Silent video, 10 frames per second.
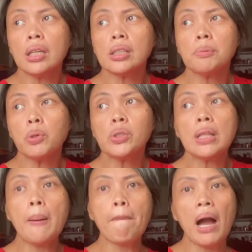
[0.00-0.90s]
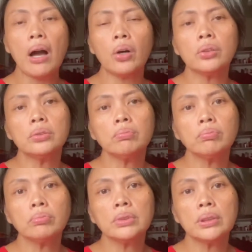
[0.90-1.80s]
It's mostly about
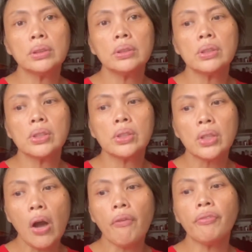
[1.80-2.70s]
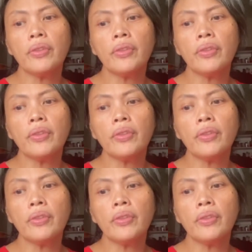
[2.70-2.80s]
stuff